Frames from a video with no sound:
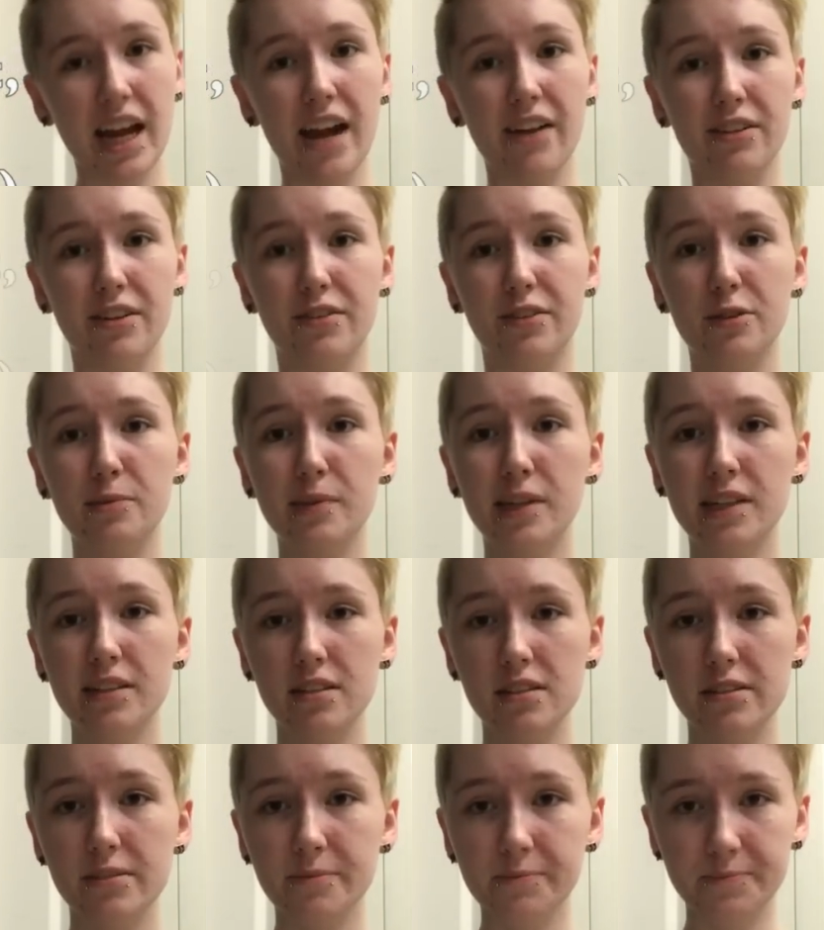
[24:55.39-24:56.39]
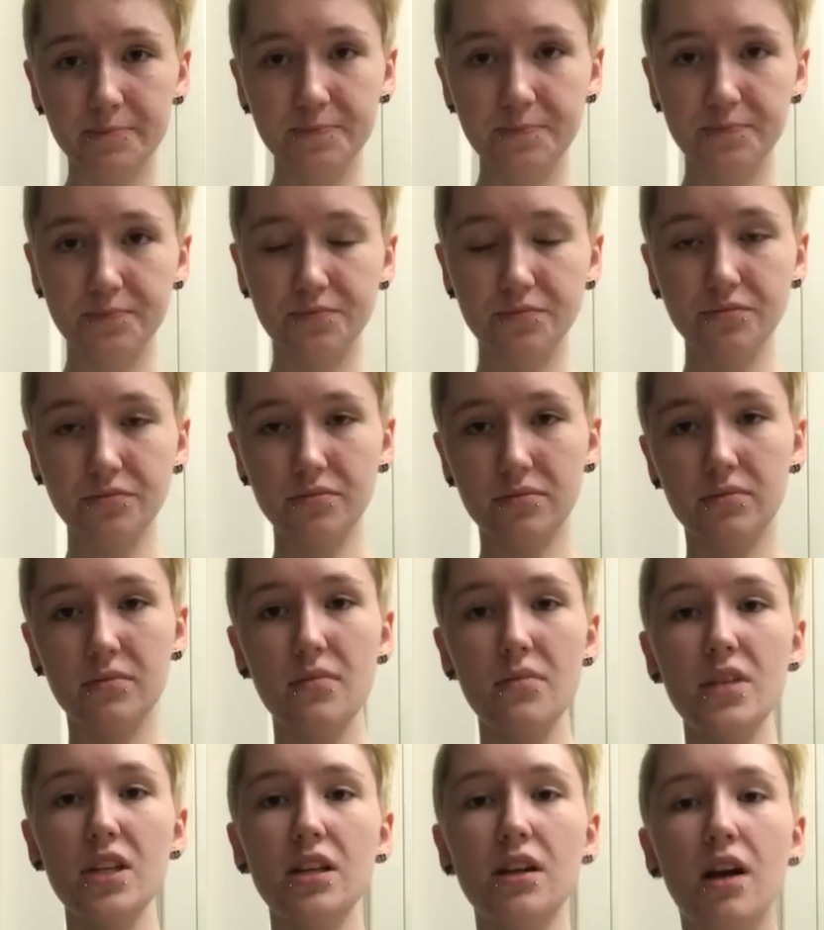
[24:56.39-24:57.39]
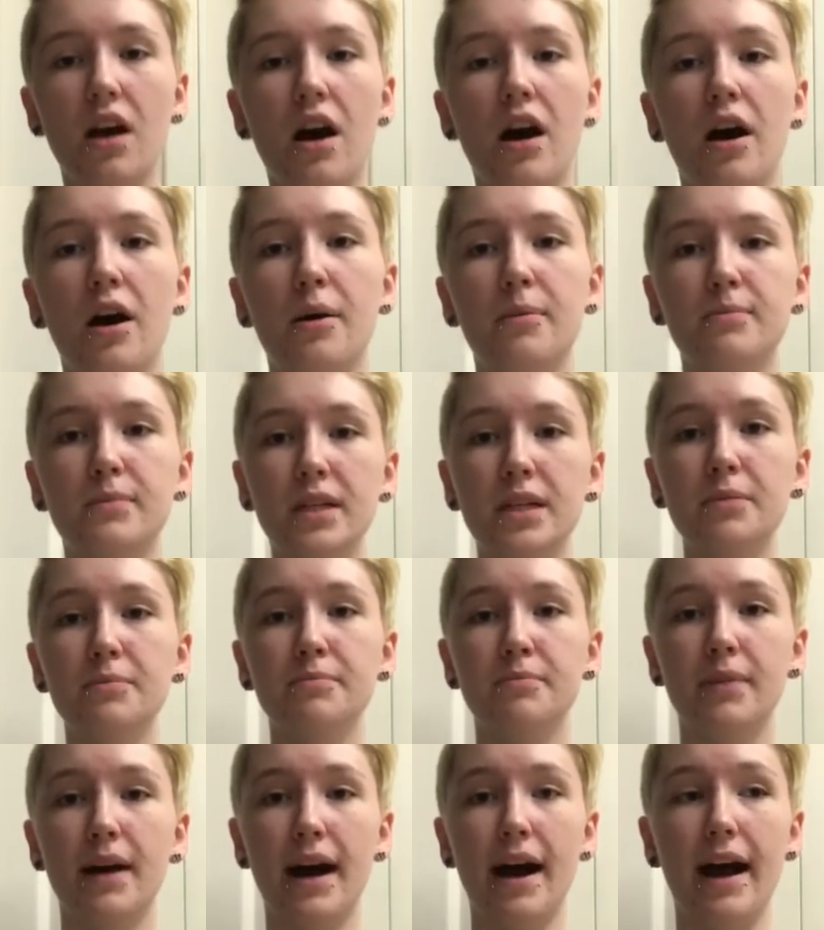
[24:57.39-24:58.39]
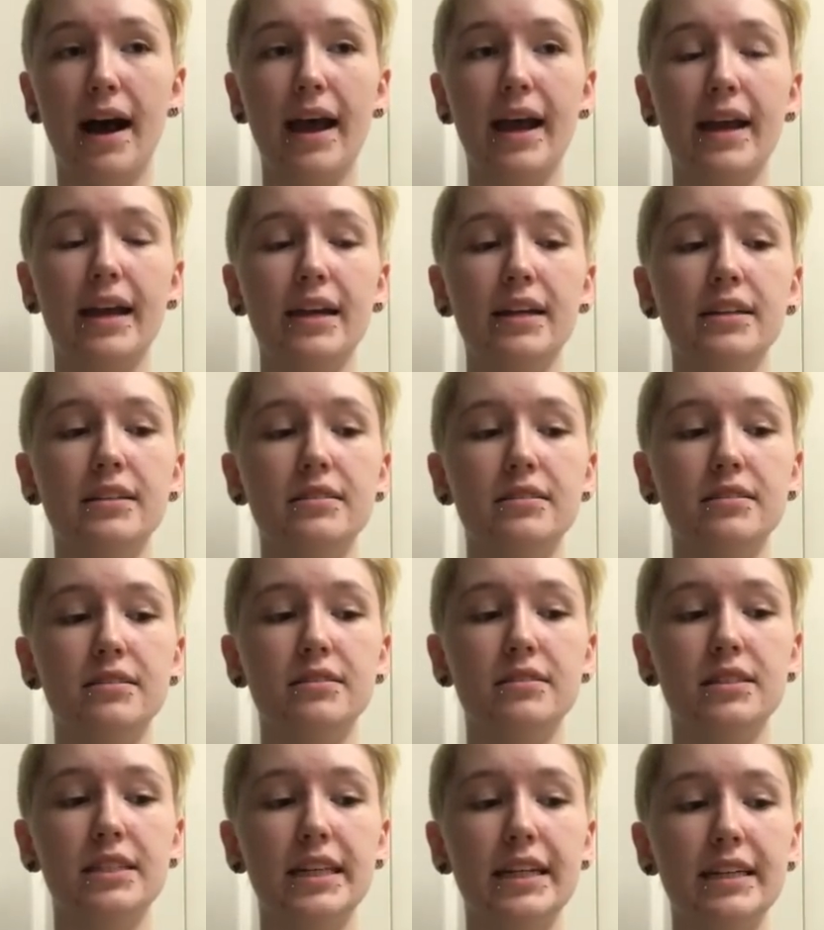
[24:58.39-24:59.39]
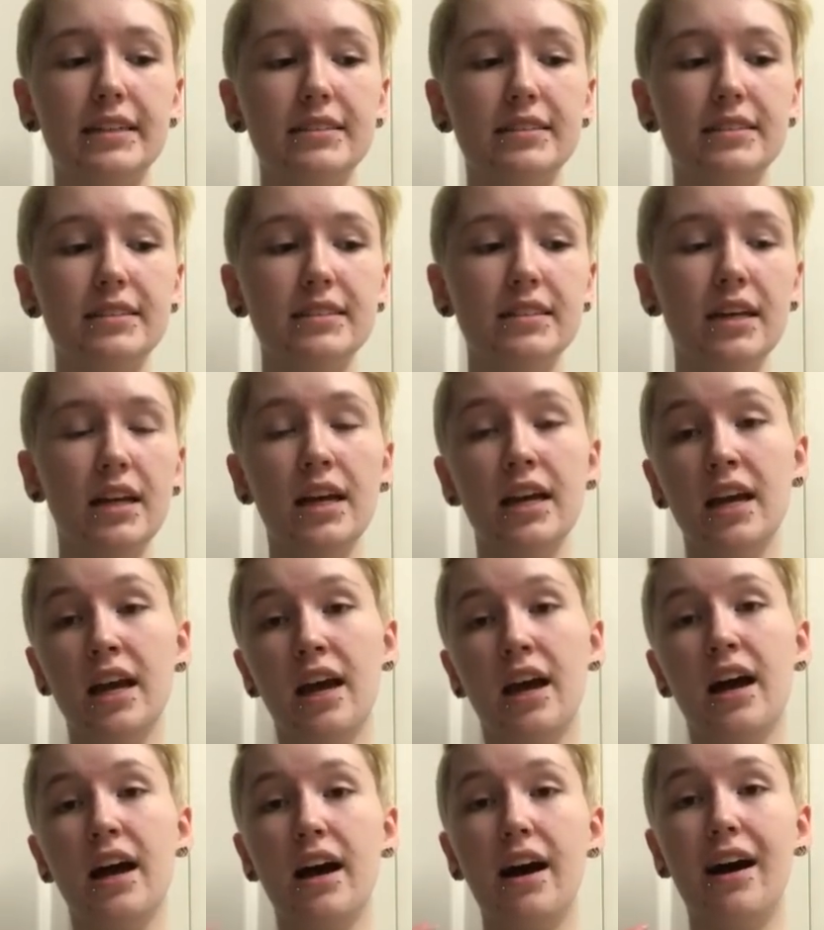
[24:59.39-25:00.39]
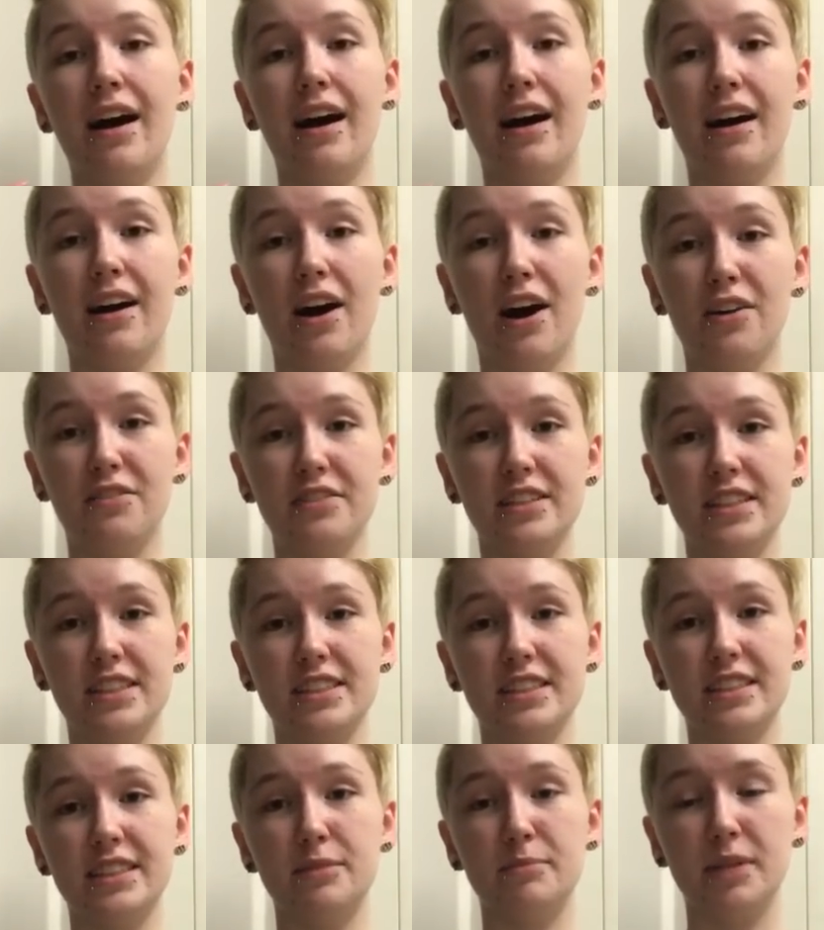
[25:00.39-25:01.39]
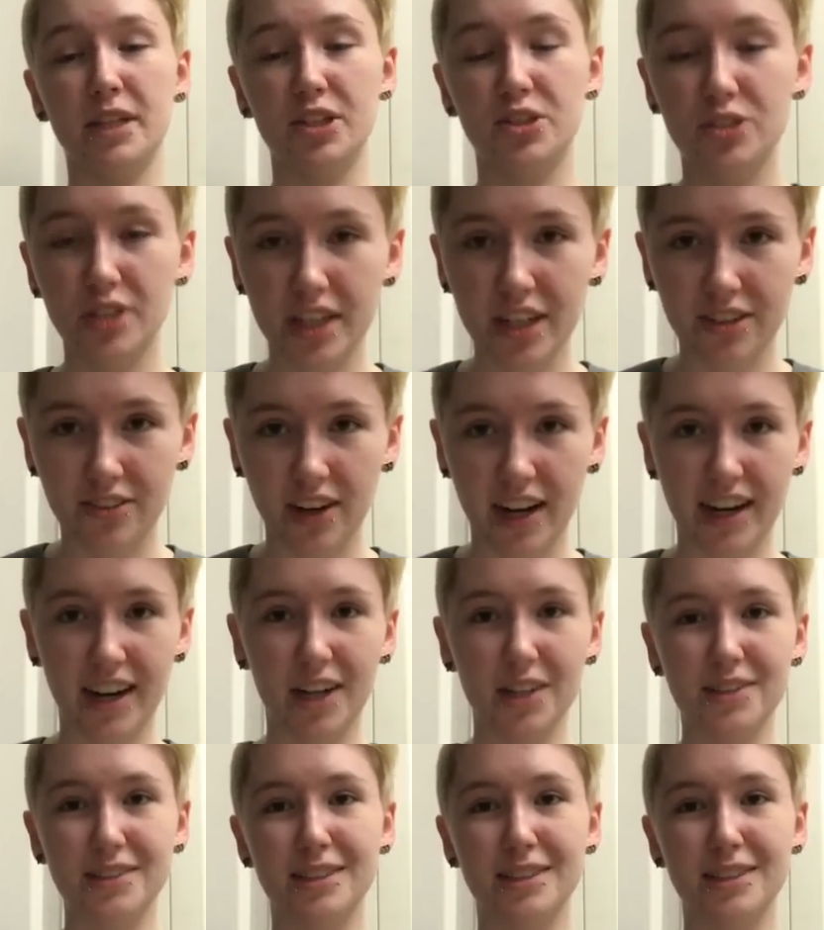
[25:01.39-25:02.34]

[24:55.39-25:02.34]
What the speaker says: every few minutes. My tics are obviously being triggered right now